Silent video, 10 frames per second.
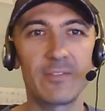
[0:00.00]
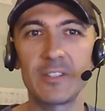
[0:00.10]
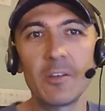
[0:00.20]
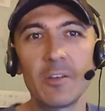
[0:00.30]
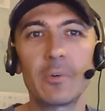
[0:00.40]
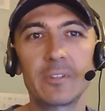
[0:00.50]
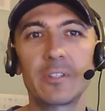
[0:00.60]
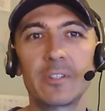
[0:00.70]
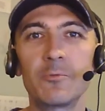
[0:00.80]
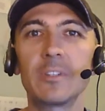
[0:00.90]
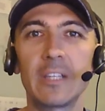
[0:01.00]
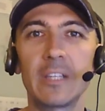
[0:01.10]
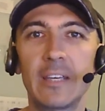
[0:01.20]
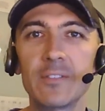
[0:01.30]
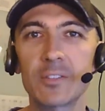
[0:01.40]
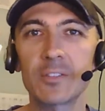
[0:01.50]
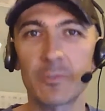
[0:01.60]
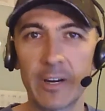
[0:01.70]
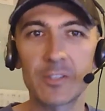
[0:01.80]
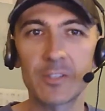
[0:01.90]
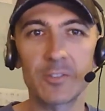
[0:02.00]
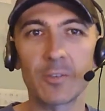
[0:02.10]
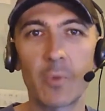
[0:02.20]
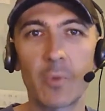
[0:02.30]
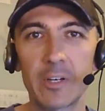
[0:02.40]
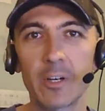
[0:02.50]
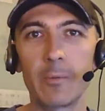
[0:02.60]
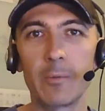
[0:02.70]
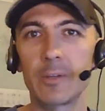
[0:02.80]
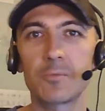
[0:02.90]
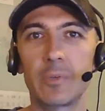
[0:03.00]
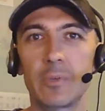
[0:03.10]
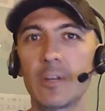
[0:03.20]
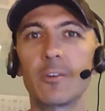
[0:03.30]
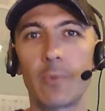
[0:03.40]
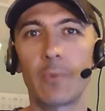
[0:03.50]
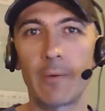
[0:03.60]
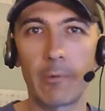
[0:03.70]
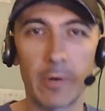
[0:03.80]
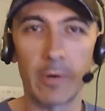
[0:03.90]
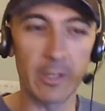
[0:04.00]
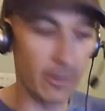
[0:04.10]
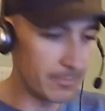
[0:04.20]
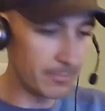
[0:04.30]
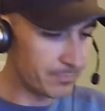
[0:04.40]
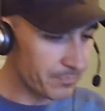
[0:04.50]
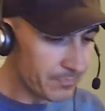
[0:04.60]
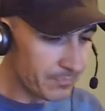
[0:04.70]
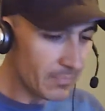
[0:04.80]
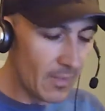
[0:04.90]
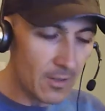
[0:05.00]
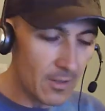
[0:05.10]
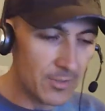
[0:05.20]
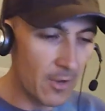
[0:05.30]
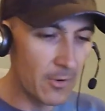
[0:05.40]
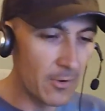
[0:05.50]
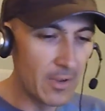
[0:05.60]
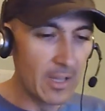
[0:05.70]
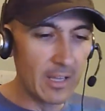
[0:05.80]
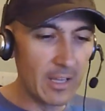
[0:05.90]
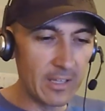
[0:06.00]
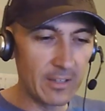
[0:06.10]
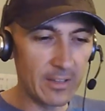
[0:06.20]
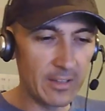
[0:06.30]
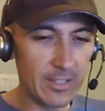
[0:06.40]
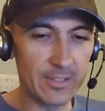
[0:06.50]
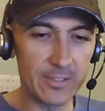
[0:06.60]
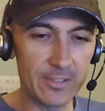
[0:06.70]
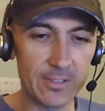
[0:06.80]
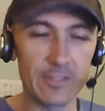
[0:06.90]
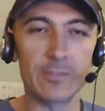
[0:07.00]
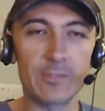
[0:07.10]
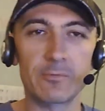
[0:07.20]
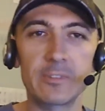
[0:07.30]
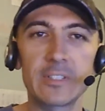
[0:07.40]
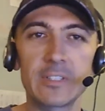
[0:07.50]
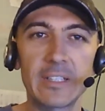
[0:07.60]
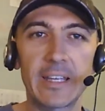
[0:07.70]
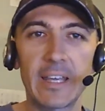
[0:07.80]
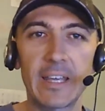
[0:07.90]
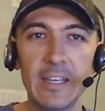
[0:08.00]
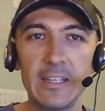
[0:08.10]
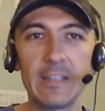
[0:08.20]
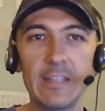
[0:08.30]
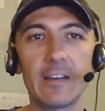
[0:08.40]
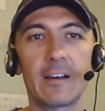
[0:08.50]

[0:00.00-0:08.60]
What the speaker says: no one can really give us directions on where to go, because we don't know where we want to go. So this is a really key